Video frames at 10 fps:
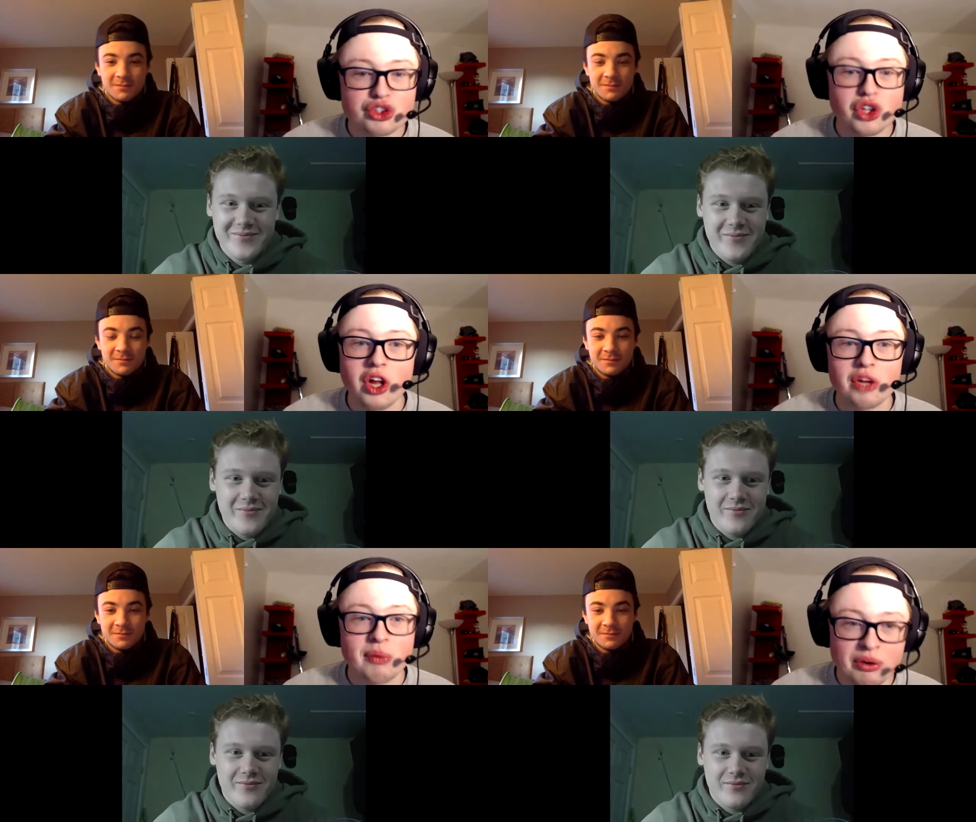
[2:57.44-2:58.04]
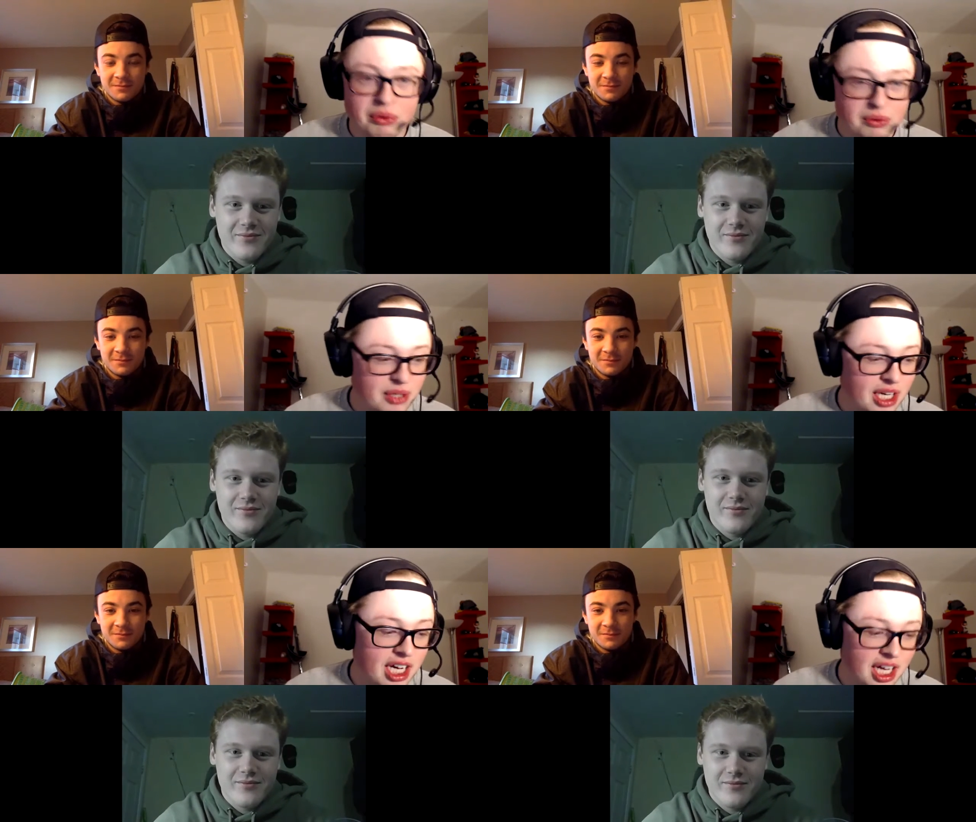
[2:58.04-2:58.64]
Speaker 1: just all
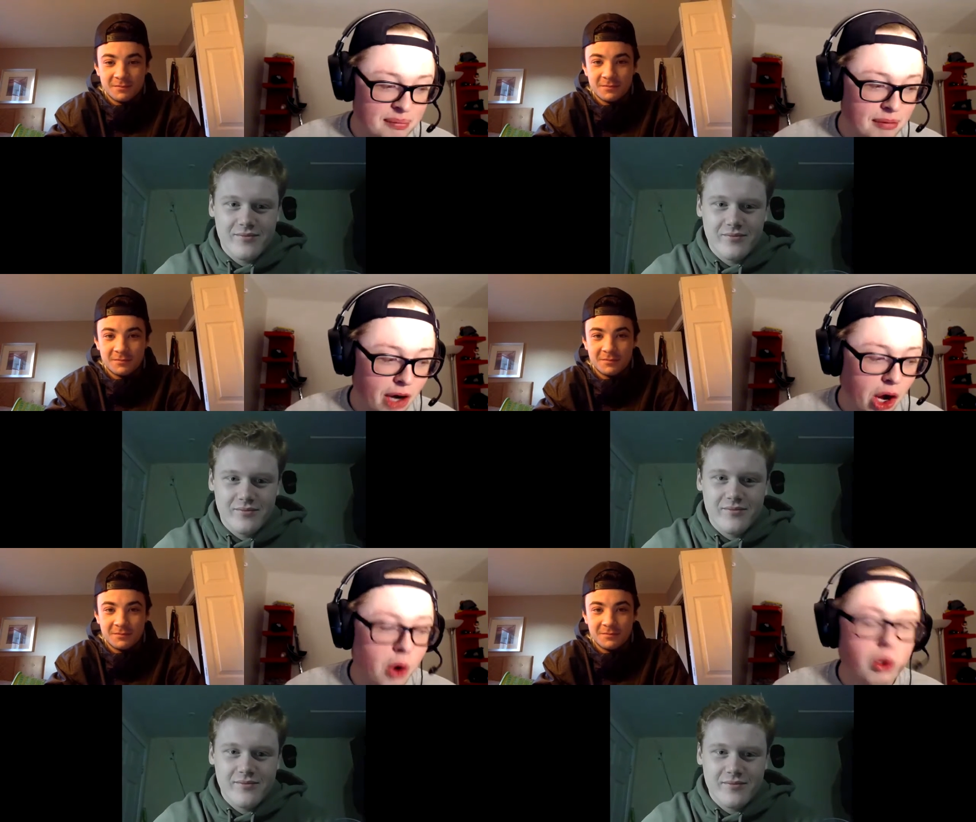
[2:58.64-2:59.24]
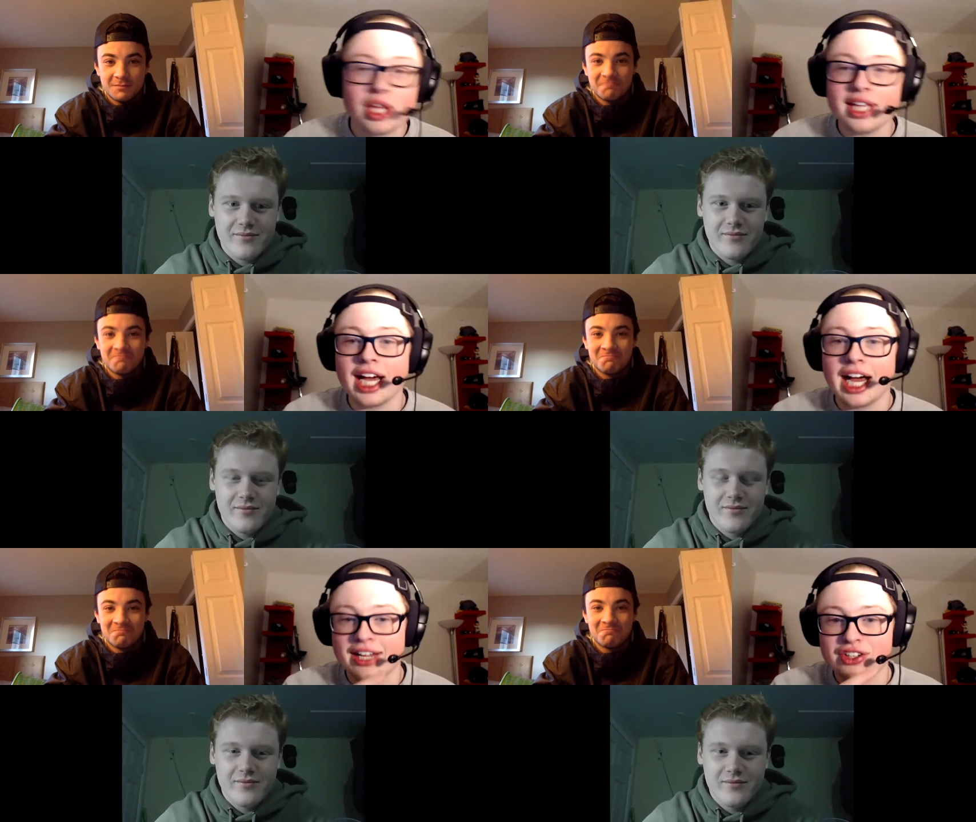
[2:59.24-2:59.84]
around. Um,
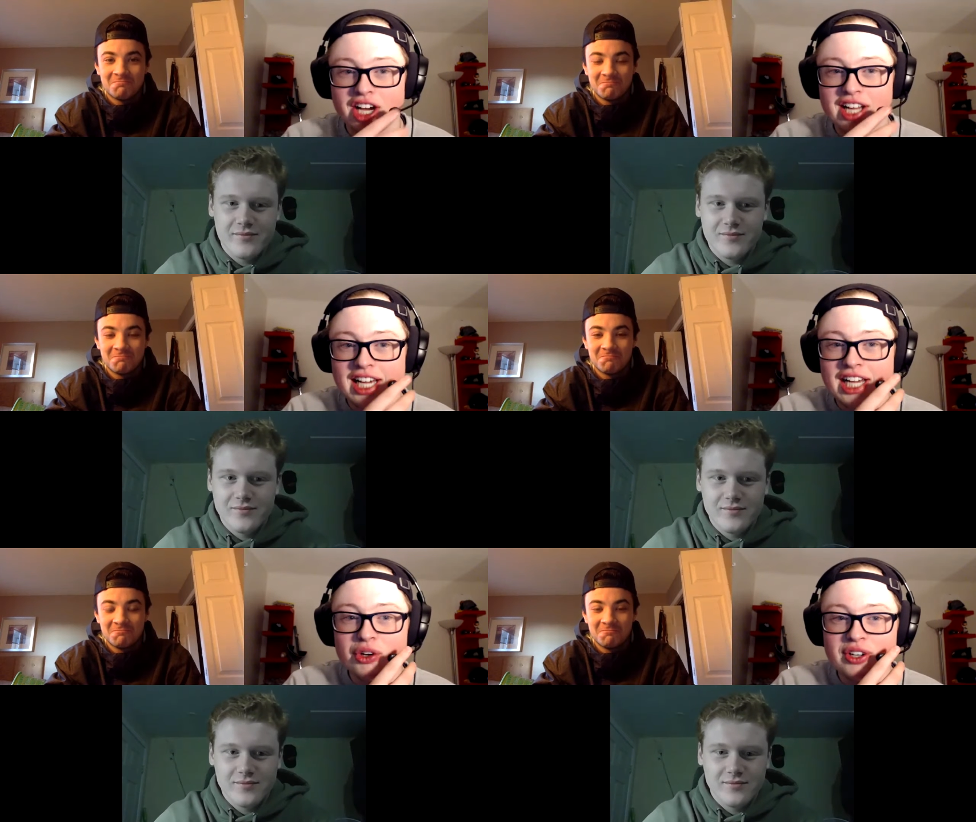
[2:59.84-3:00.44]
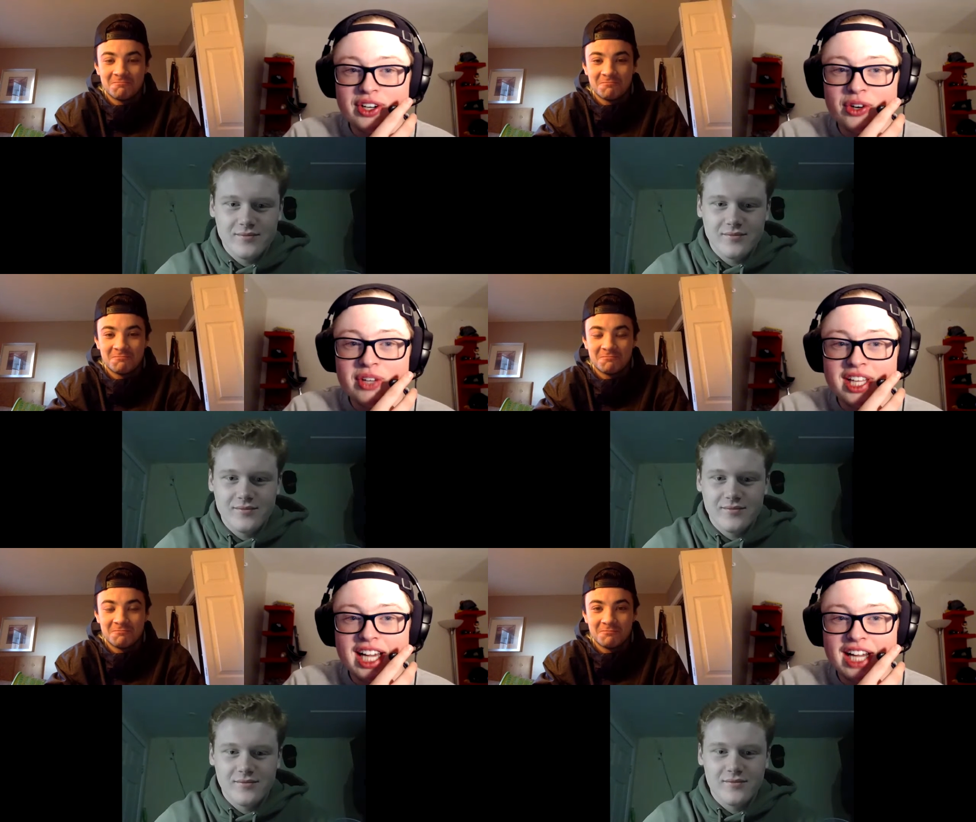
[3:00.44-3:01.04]
Oakley guy, Scott. I know
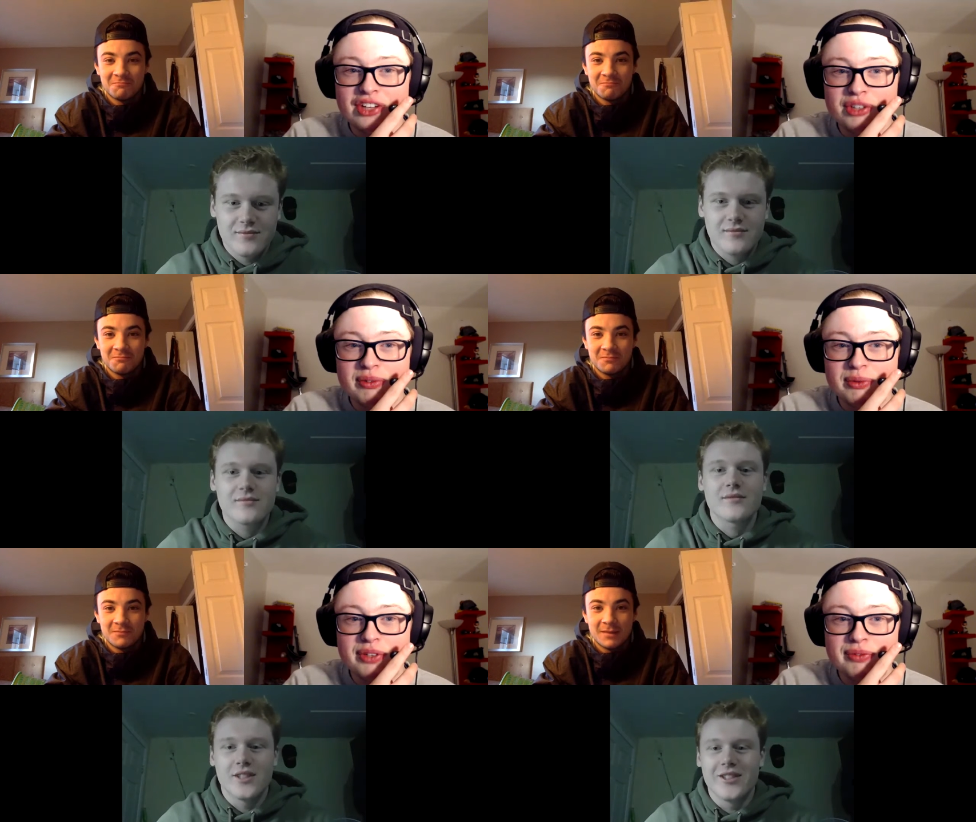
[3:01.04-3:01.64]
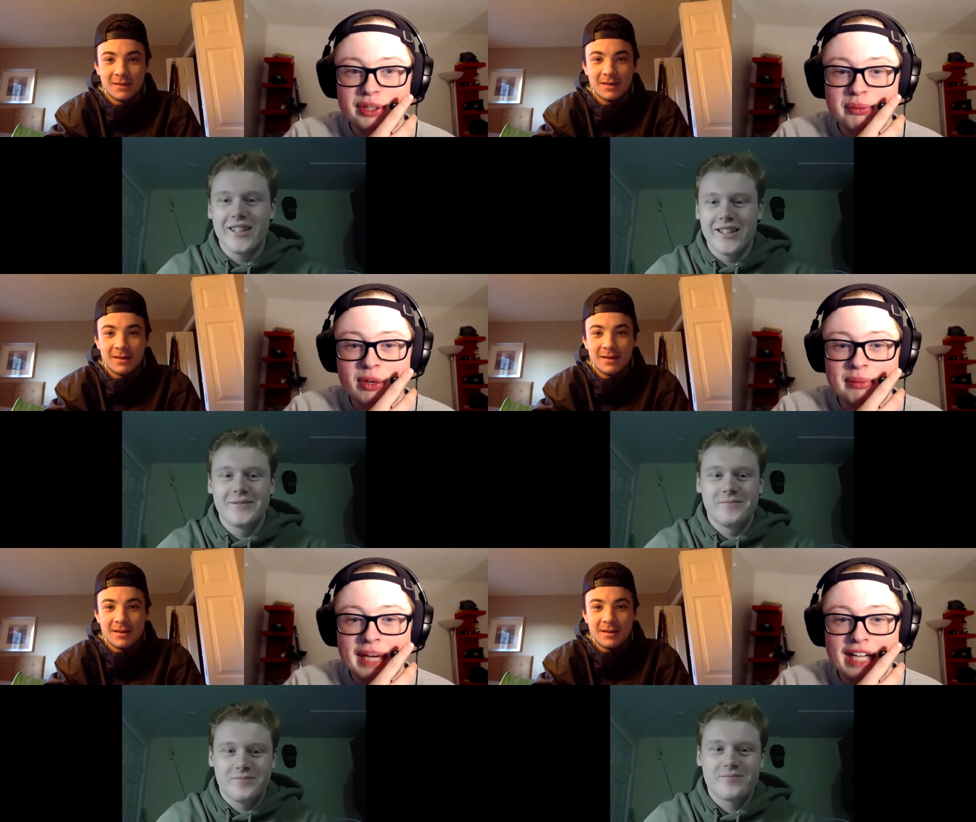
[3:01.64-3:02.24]
you're an Oakley guy, so you're rooting
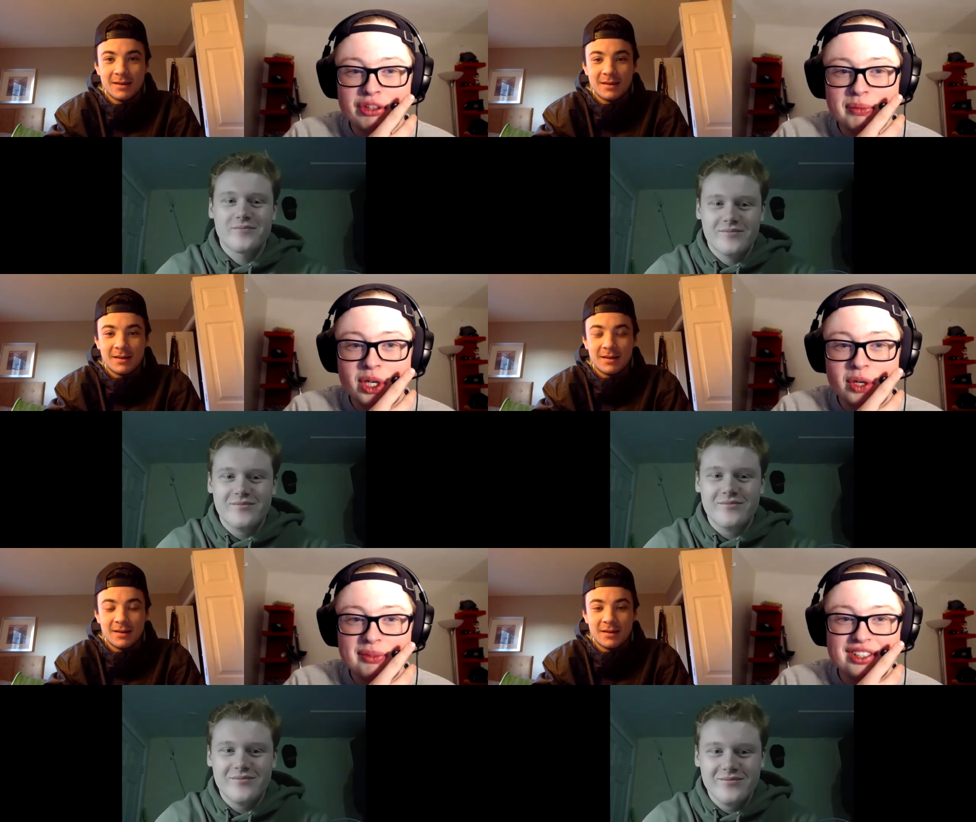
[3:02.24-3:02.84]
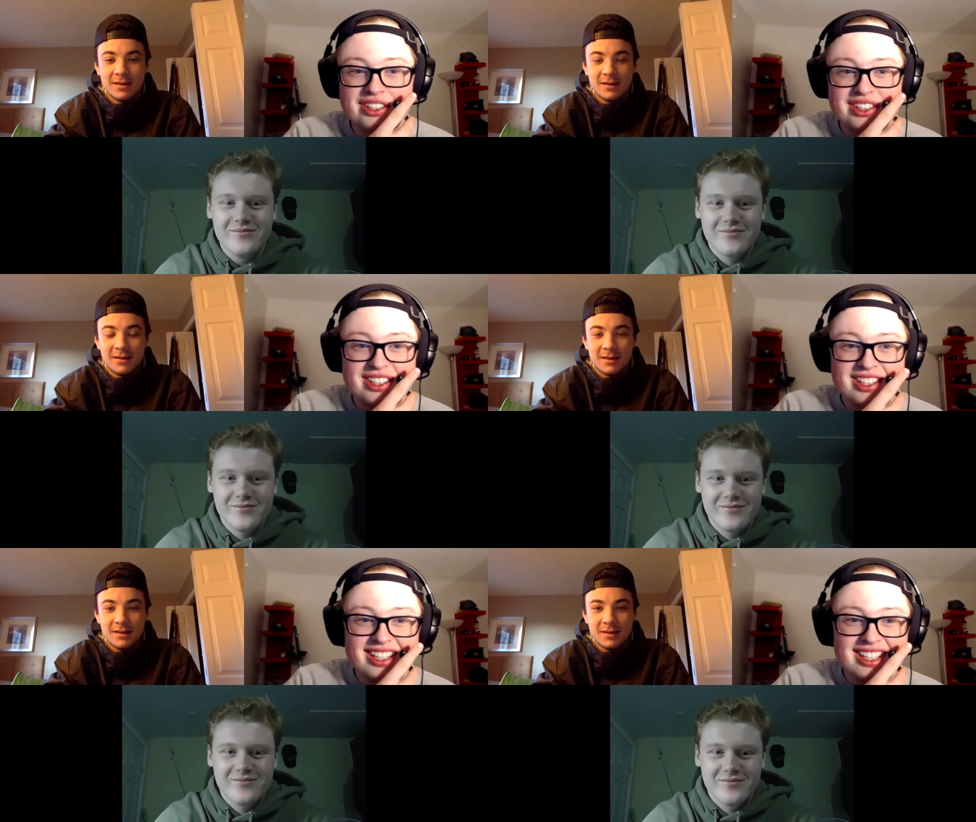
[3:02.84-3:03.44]
for your boy Patrick
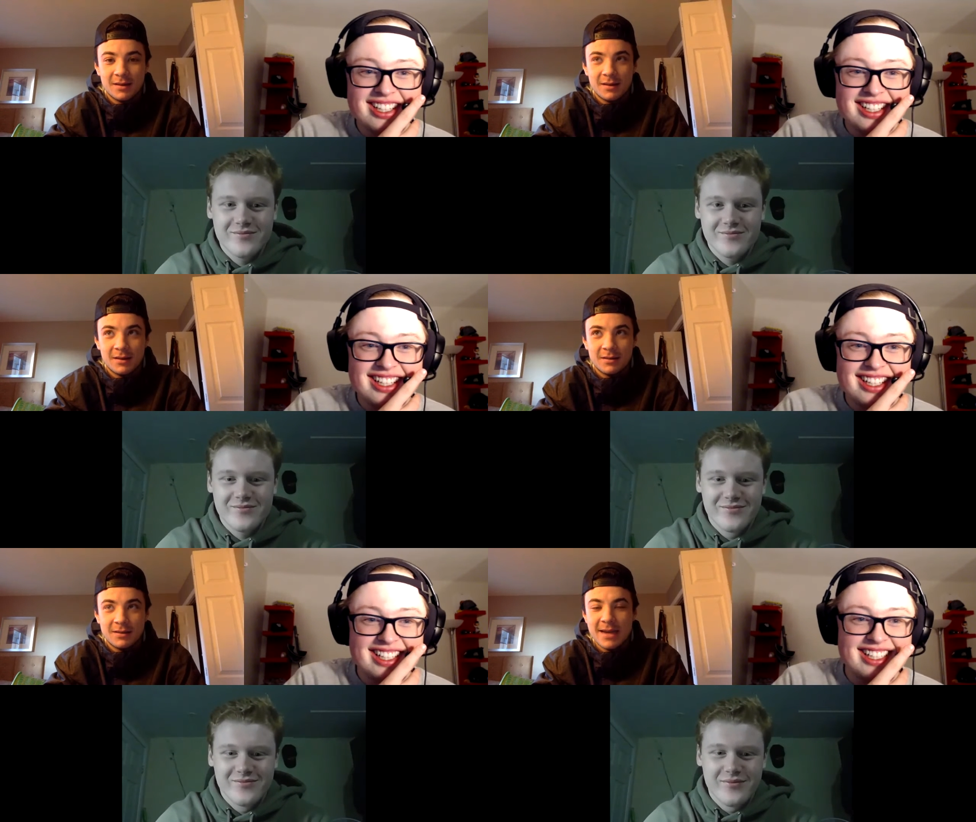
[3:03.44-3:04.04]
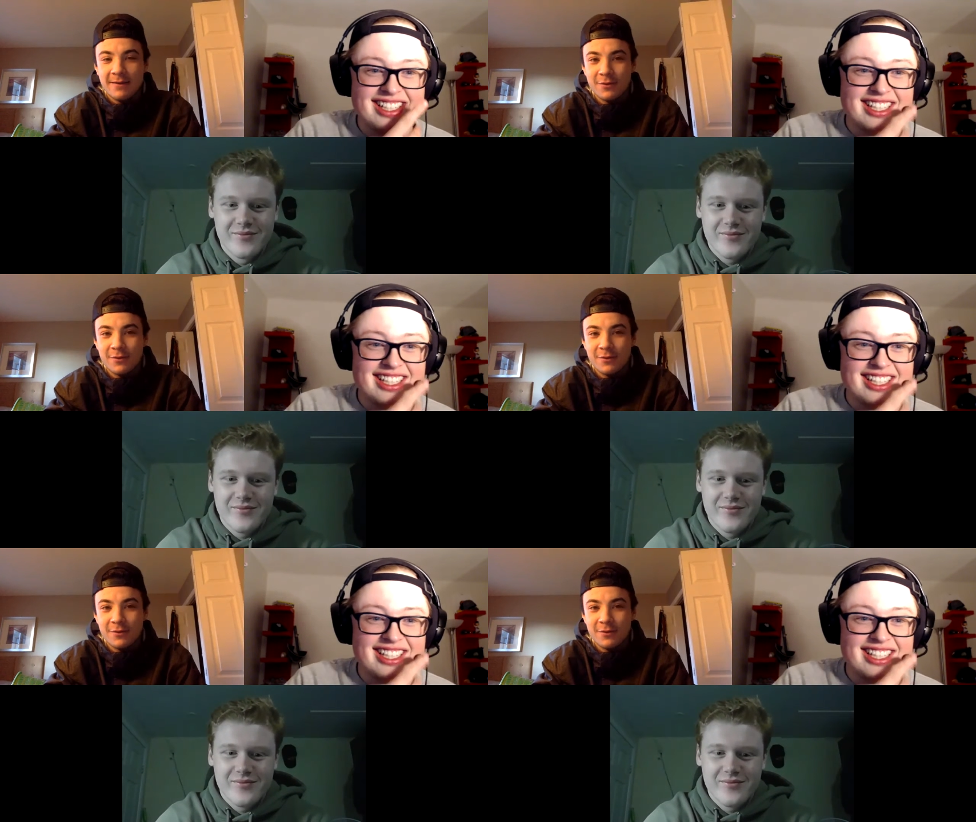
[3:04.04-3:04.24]
Mahomes. Yeah, of